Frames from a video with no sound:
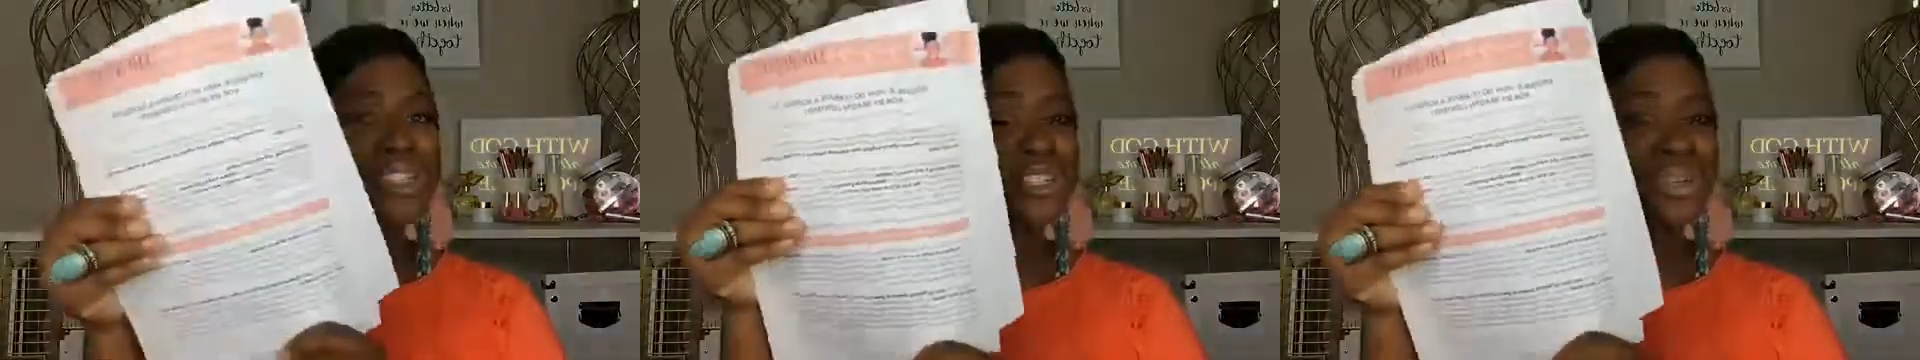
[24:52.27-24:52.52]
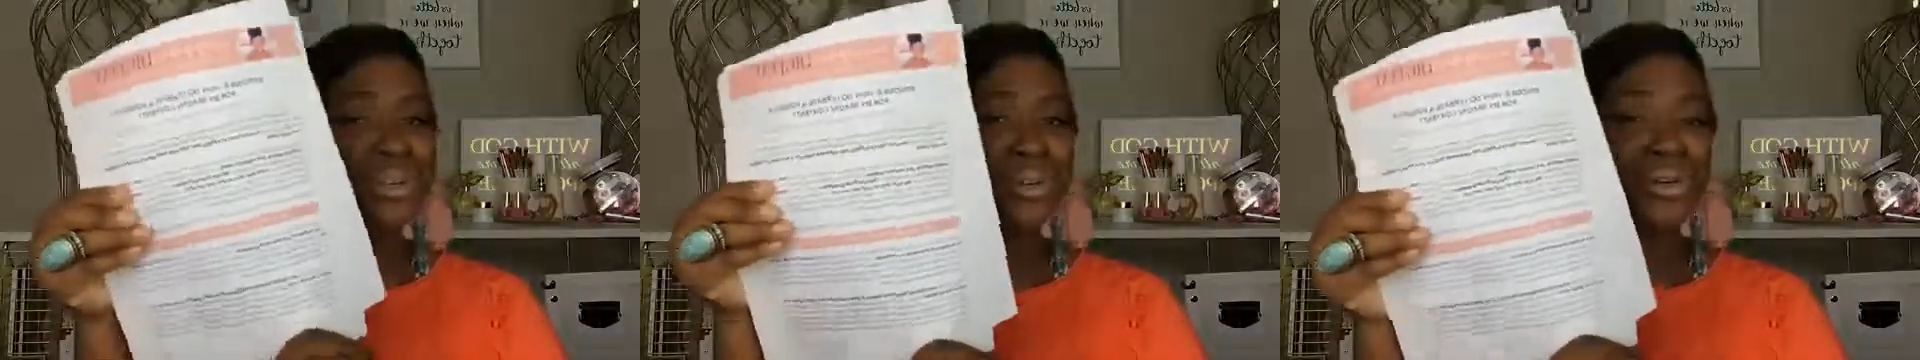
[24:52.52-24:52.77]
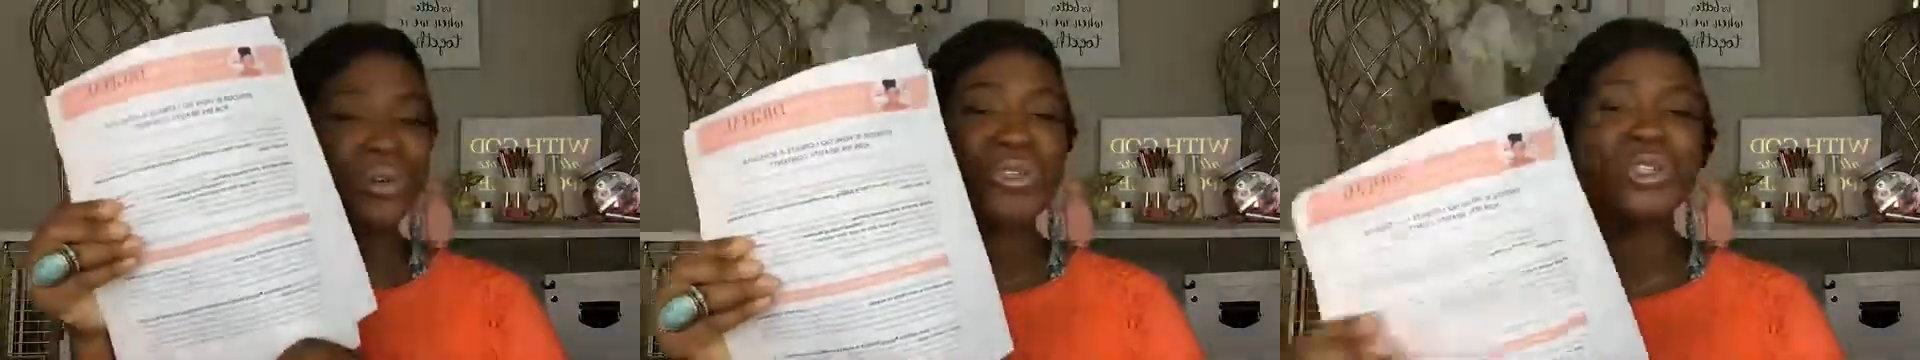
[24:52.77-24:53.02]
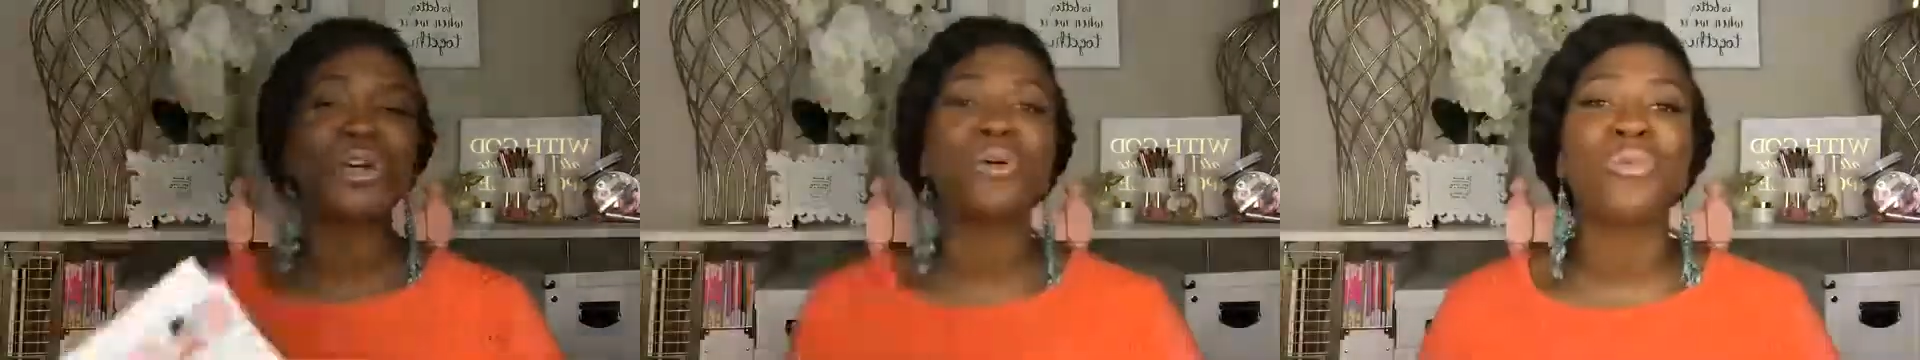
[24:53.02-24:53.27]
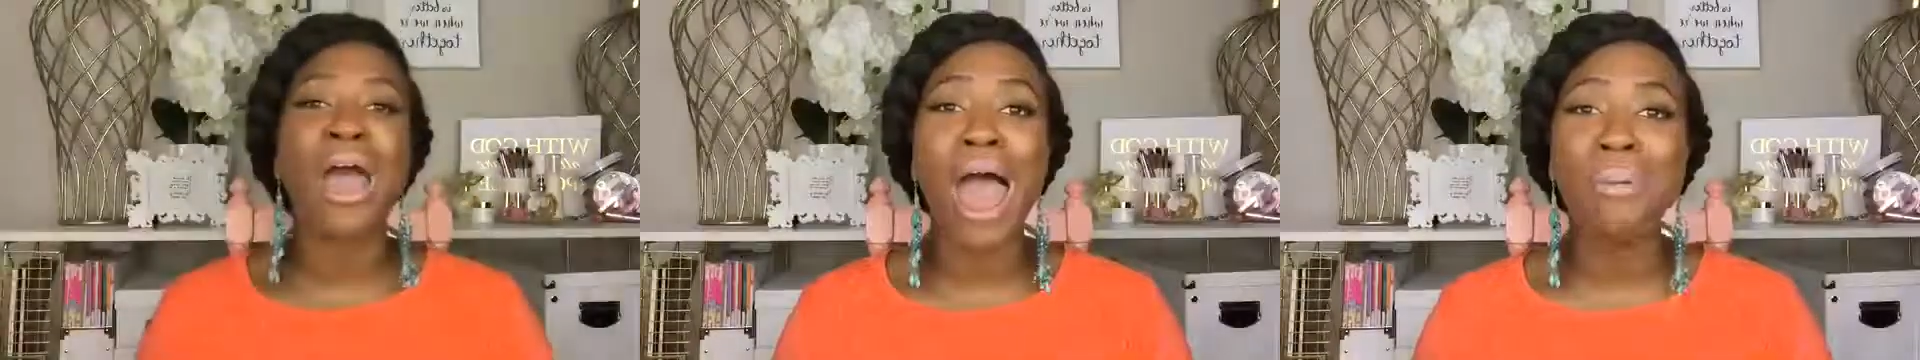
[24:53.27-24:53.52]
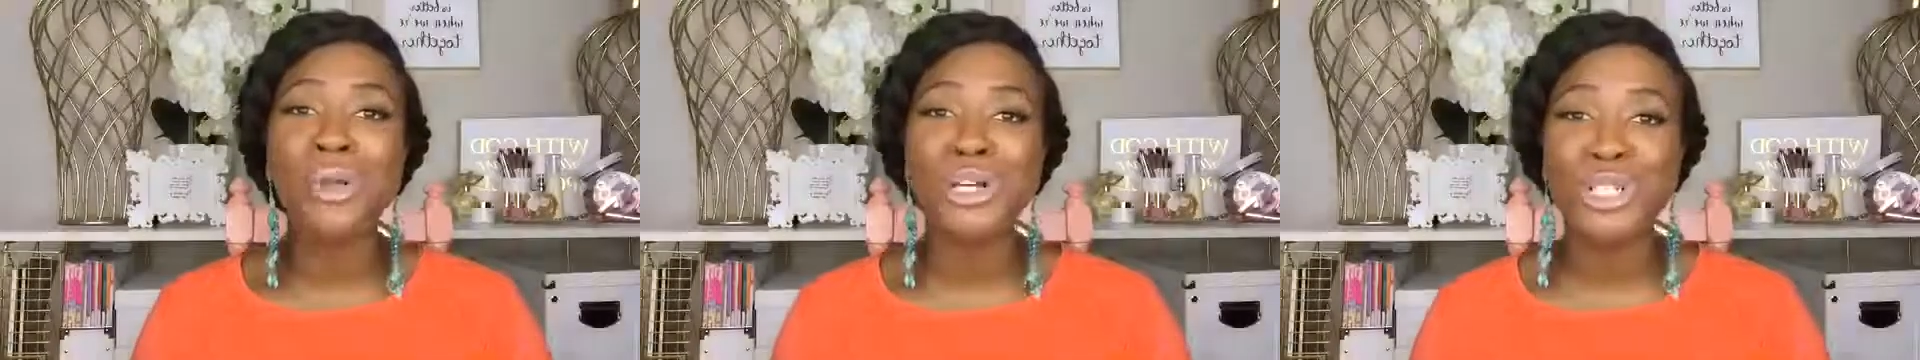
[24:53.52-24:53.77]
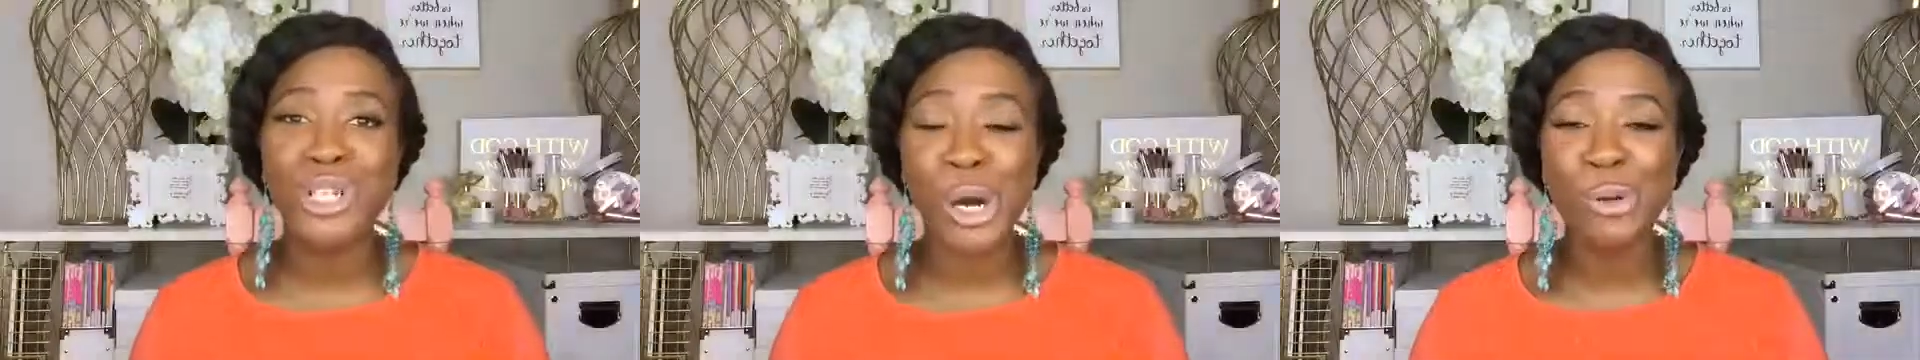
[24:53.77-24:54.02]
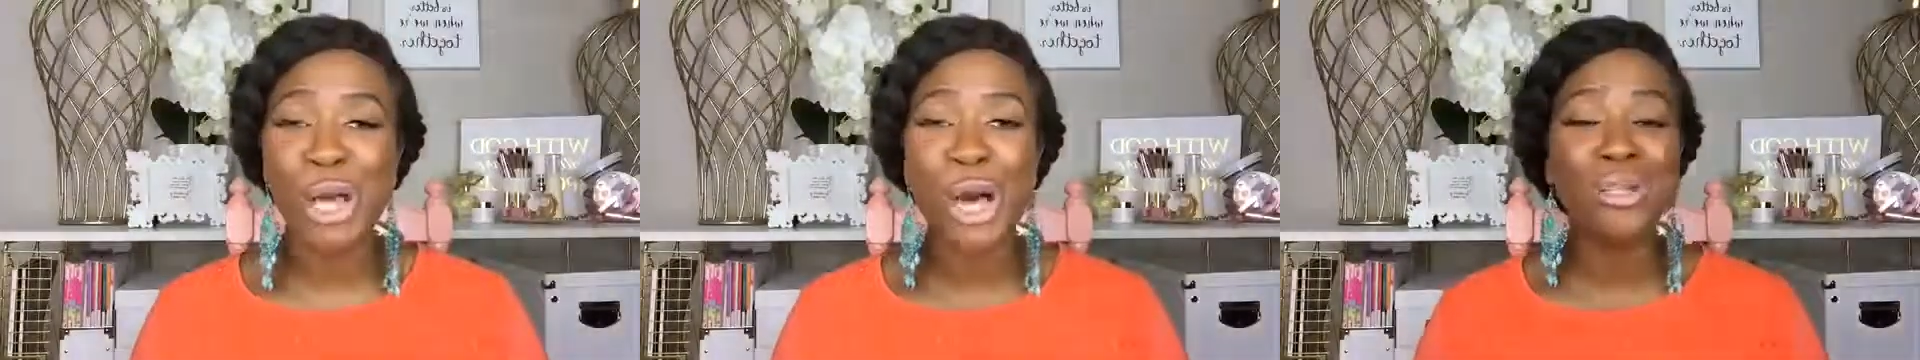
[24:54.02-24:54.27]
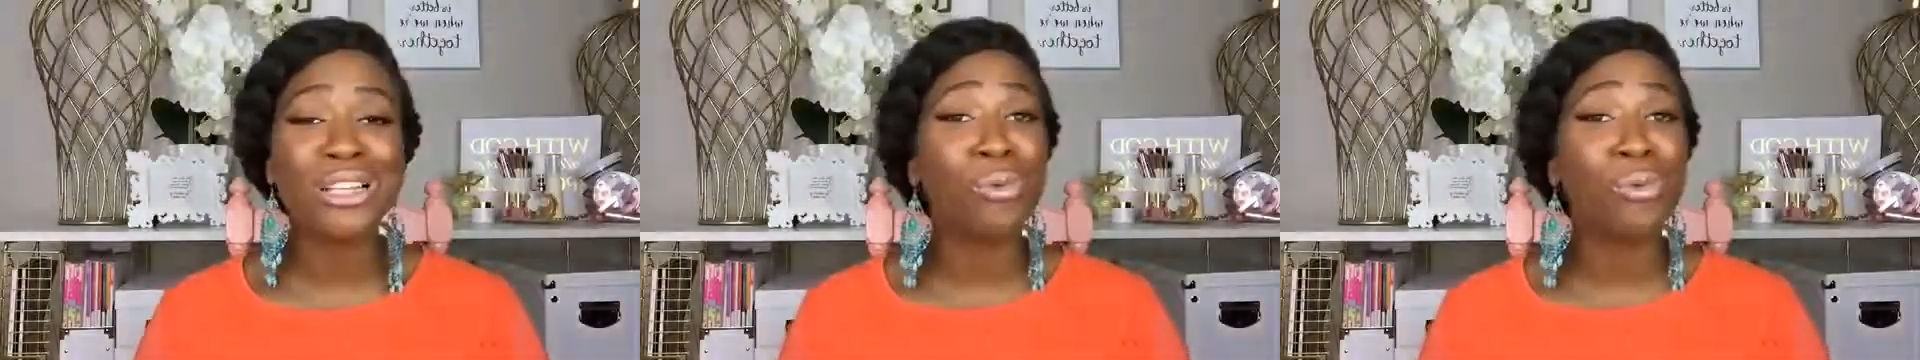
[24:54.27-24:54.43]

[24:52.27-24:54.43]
you to grab your show notes.